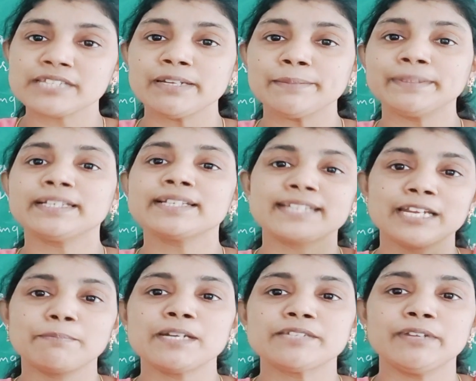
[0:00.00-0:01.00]
will be the
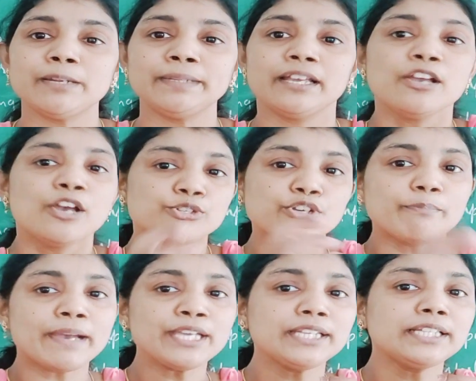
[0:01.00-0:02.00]
statements will be there. So
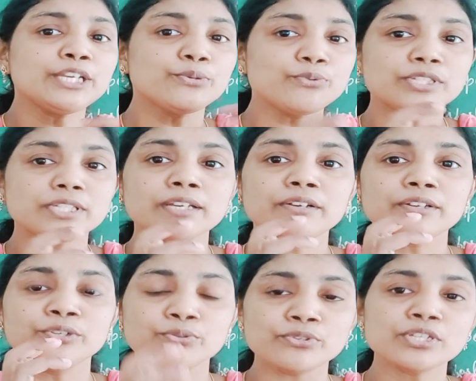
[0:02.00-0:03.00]
by the
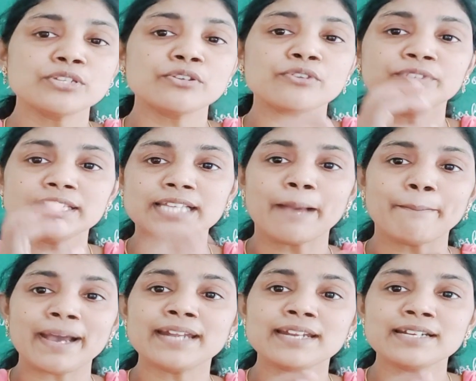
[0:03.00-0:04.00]
uses of this
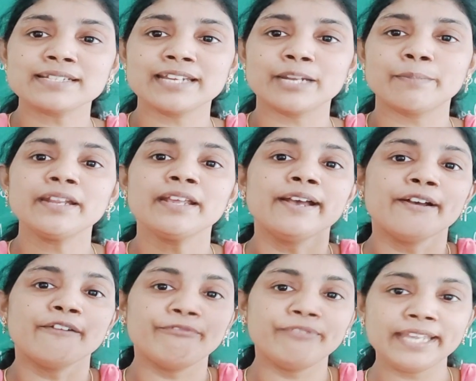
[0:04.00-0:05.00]
command and
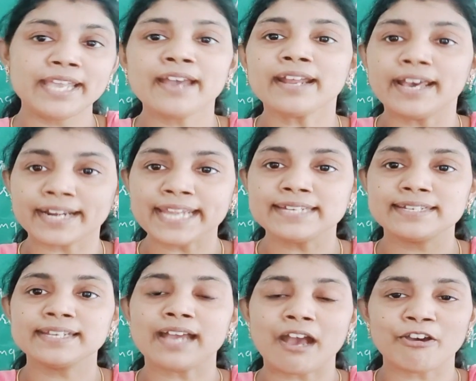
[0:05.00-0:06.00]
statement, we are
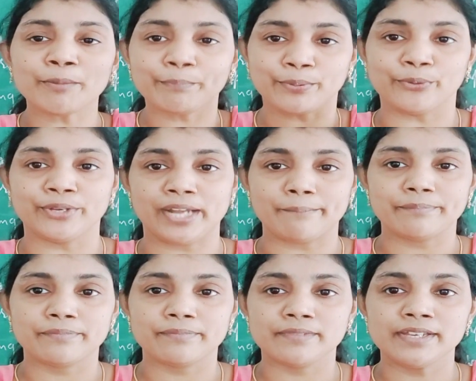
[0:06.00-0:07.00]
writing our program,
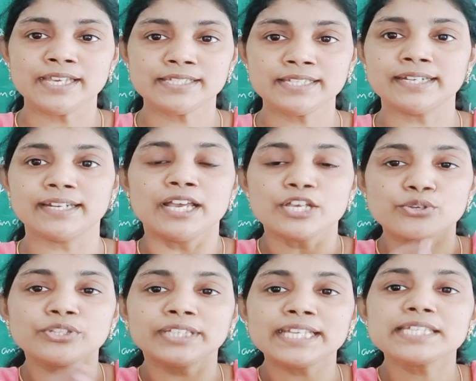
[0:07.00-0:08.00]
isn't it?
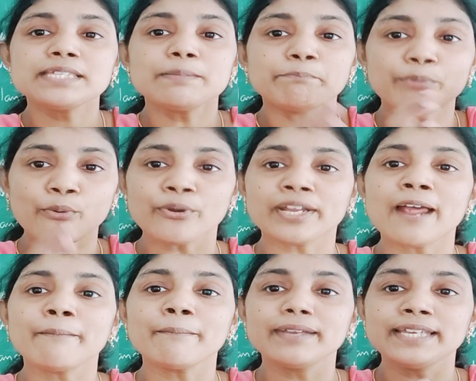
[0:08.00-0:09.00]
So this
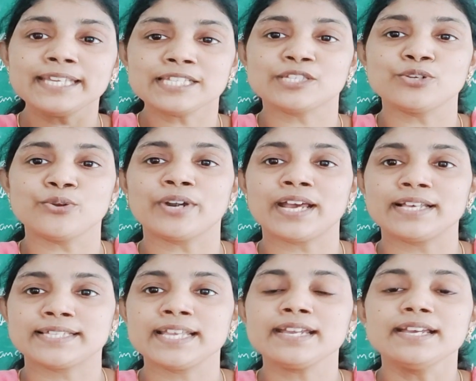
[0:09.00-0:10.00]
program is known
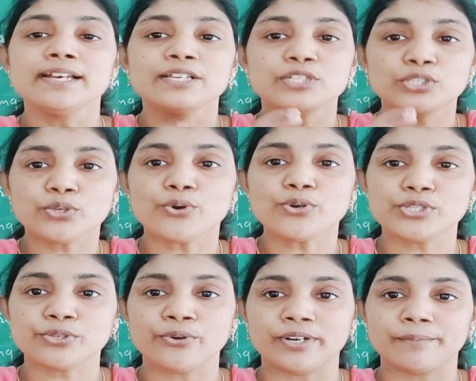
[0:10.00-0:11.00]
as a
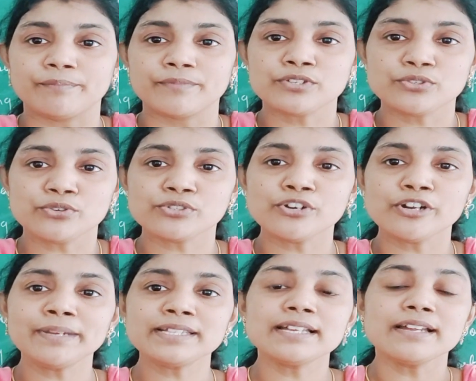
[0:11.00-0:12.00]
source code. So source code
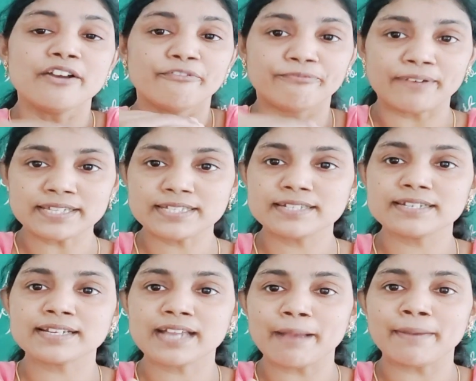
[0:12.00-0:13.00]
means first
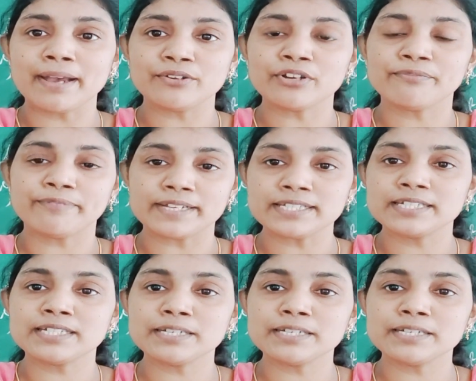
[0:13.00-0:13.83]
command or first